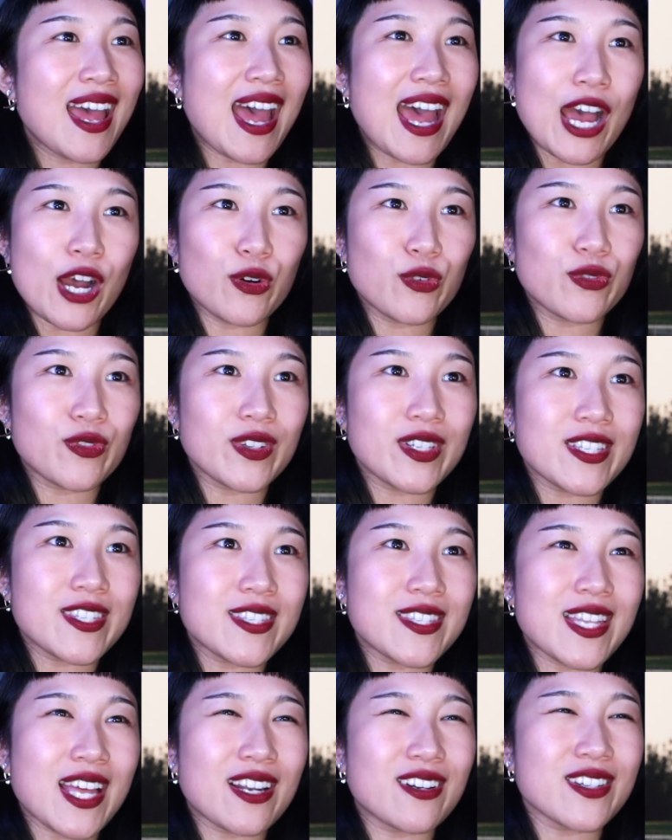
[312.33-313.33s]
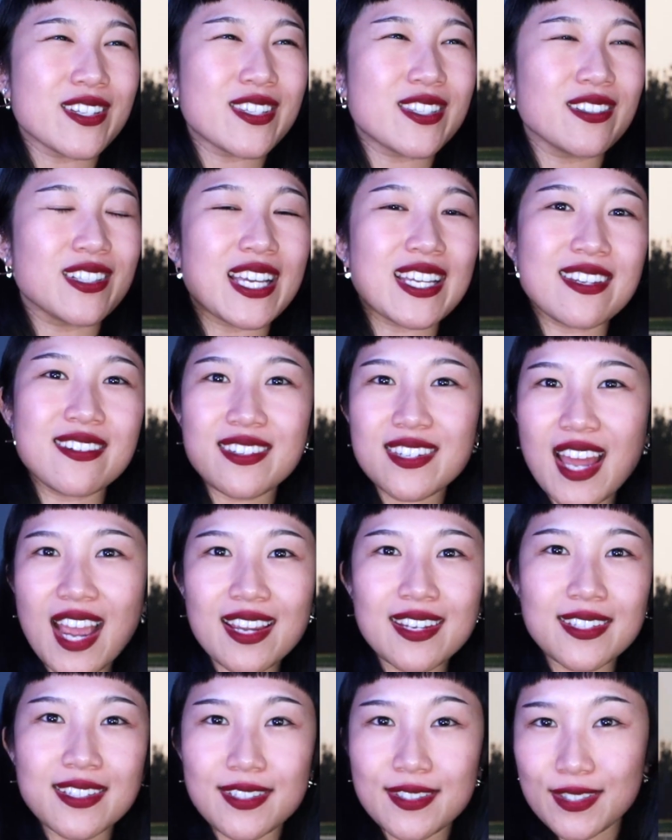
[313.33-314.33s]
outfits that are still like
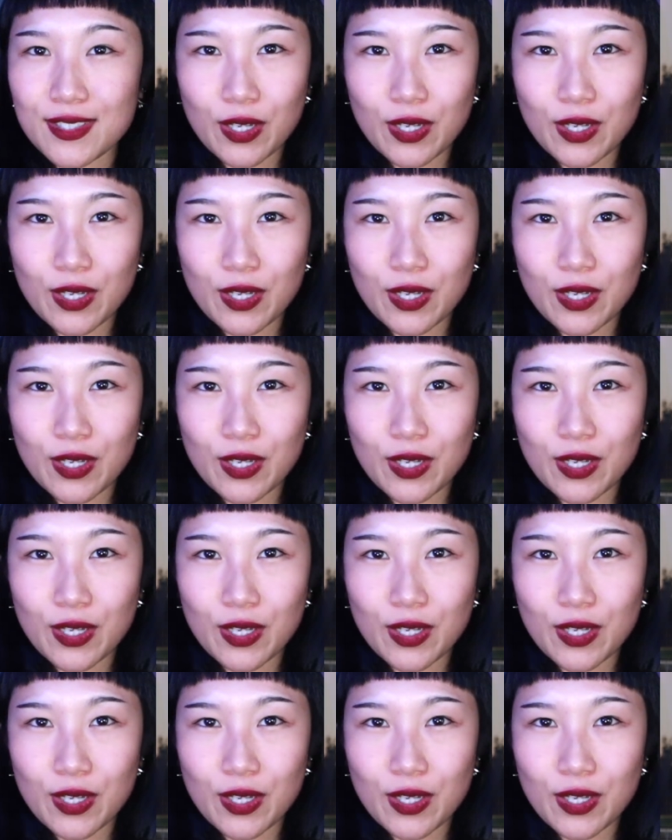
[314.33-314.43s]
90s